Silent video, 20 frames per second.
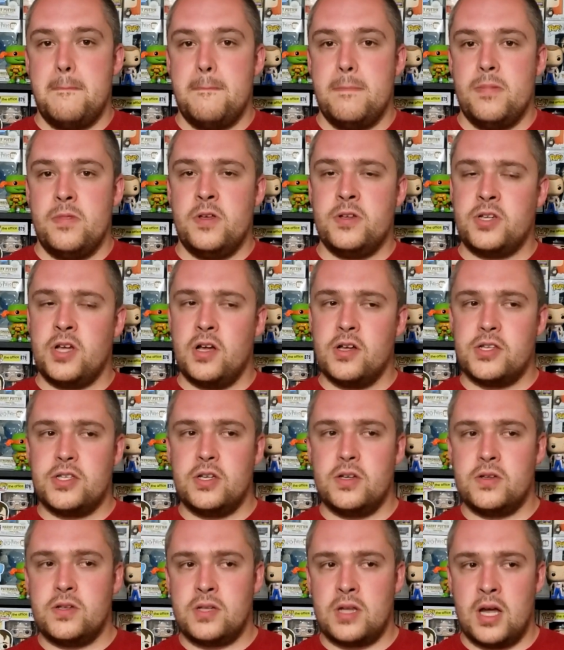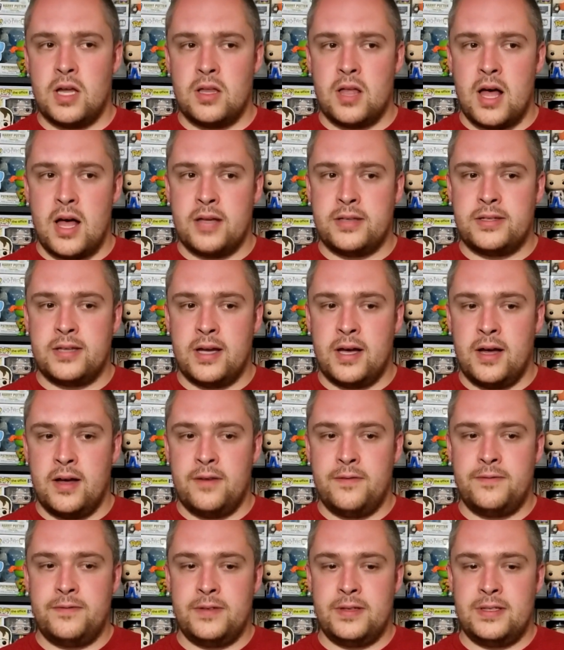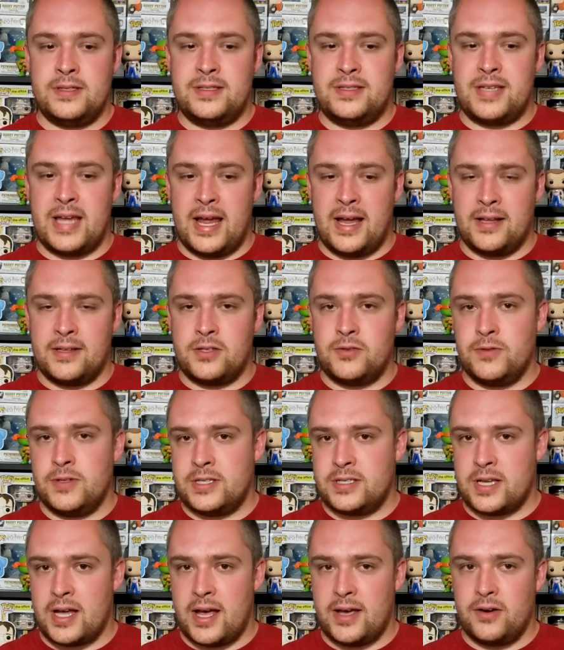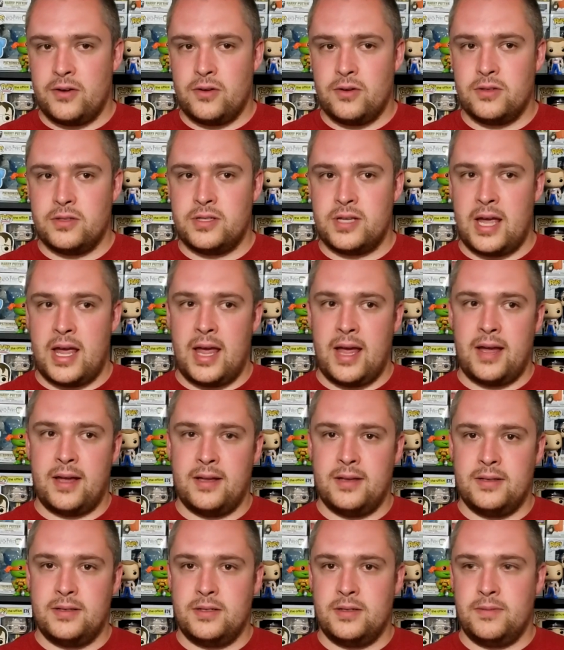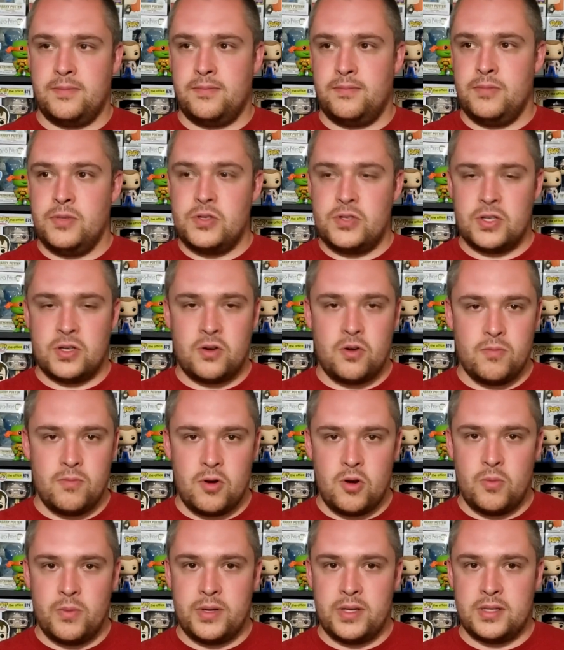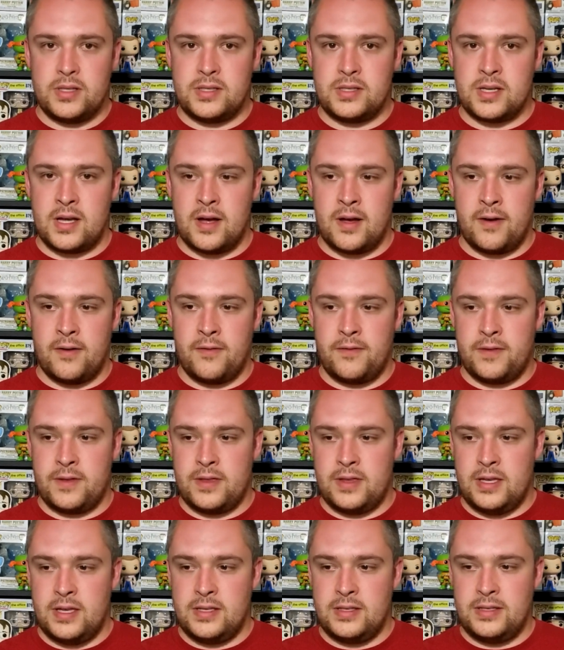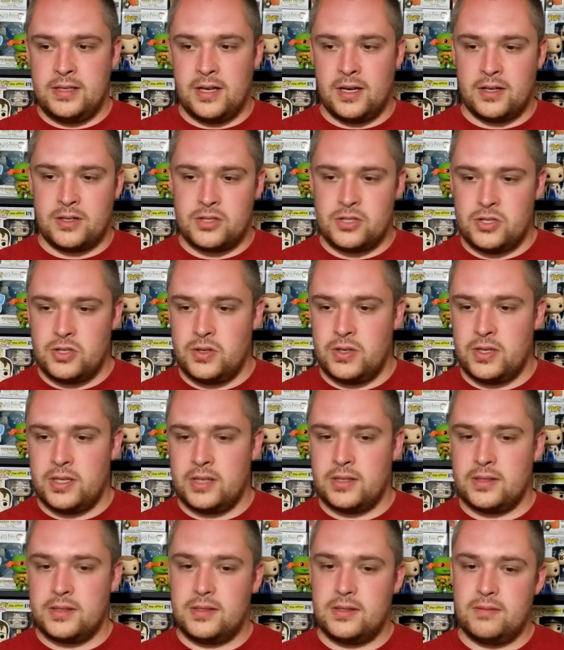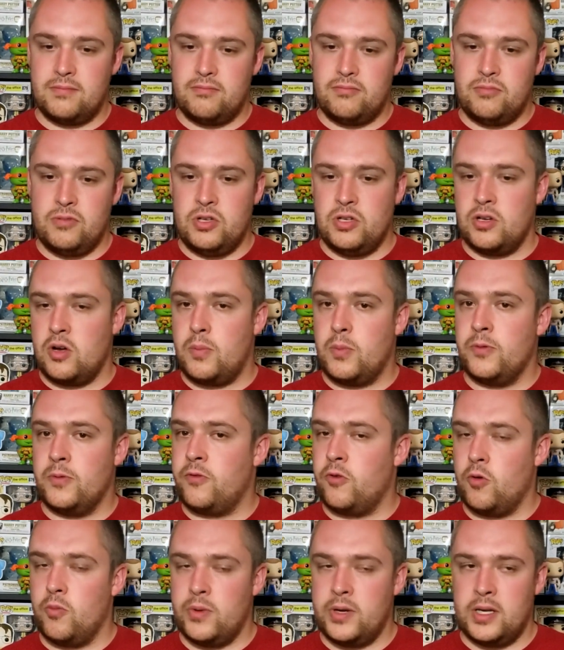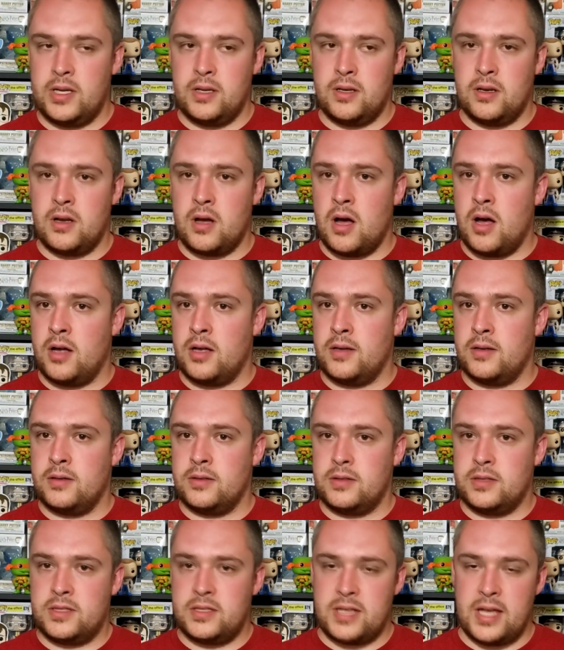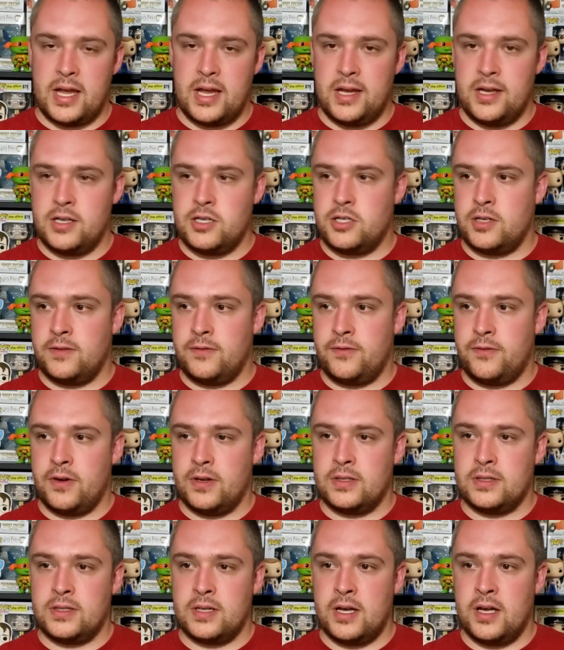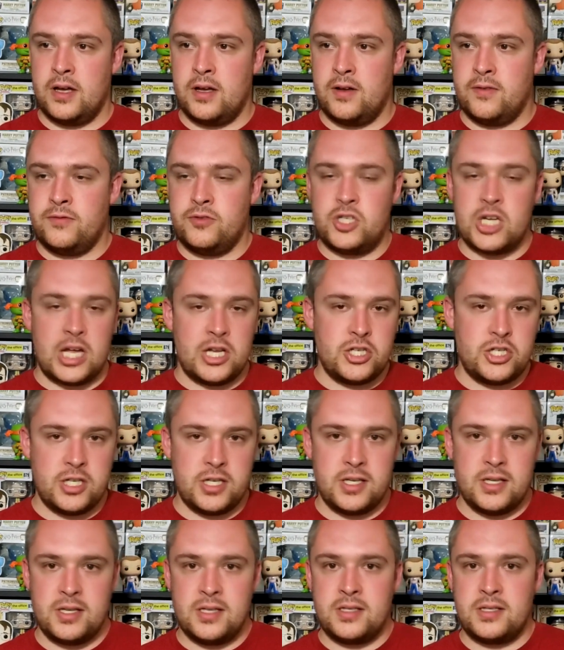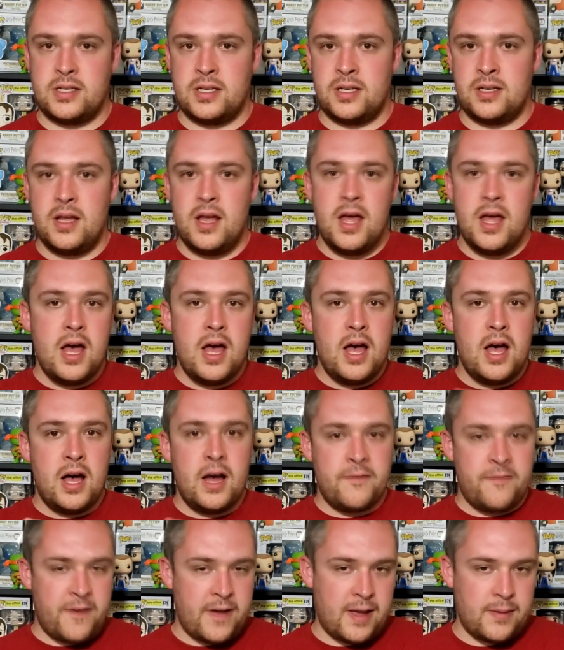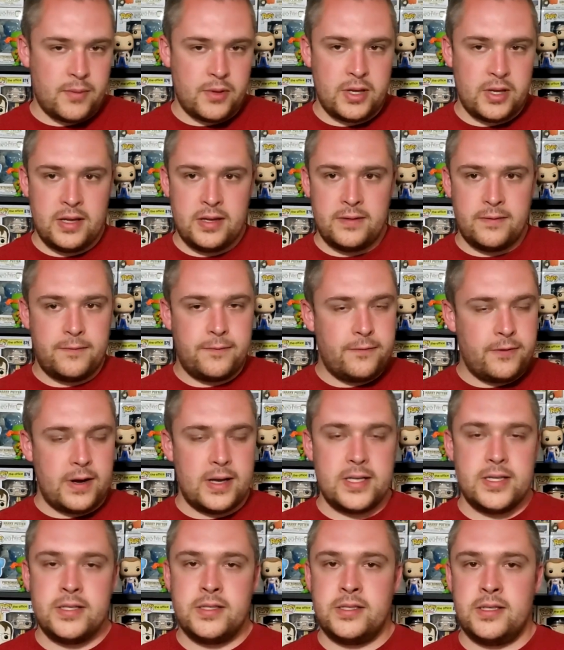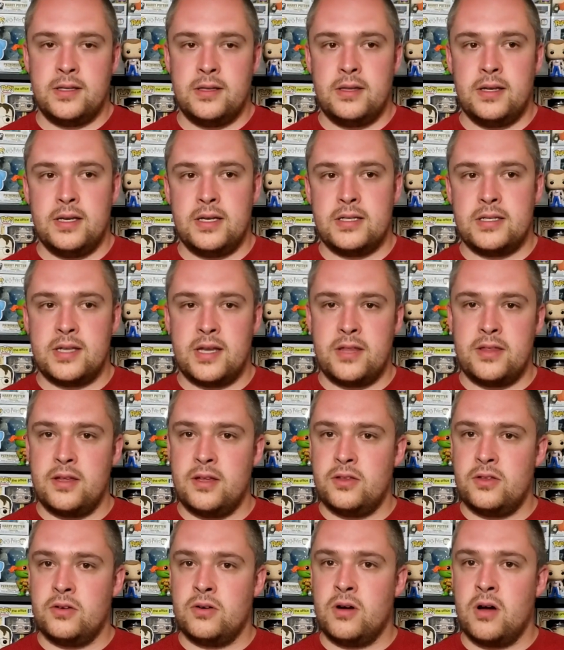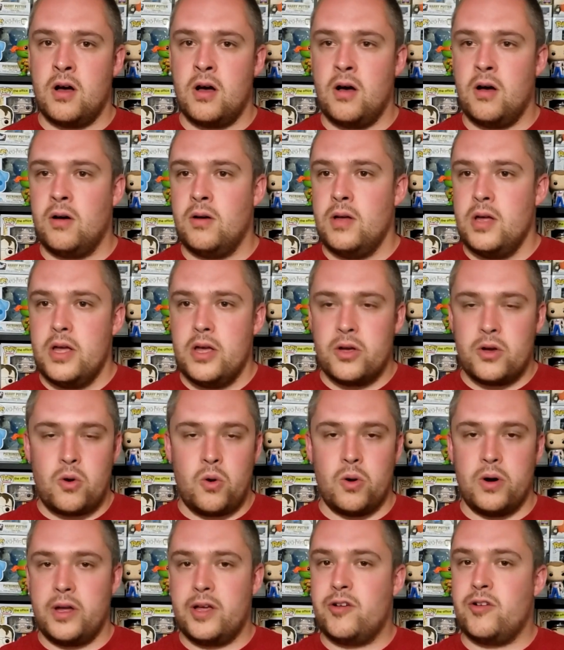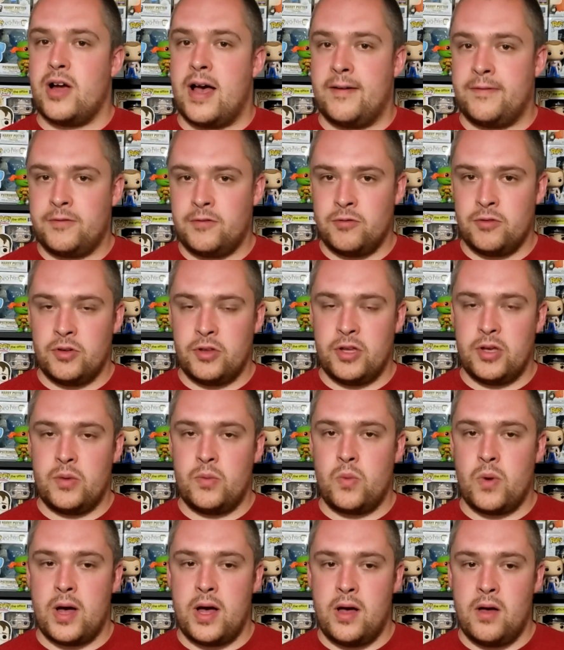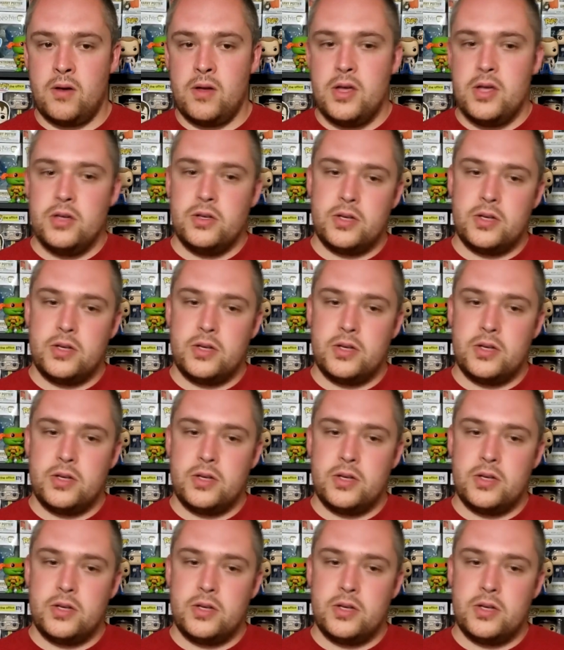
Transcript: There's also a lot of dance recitals and musical moments of these young students, you know, performing on stage in front of judges and family and friends and things. And I think they're all choreographed really well.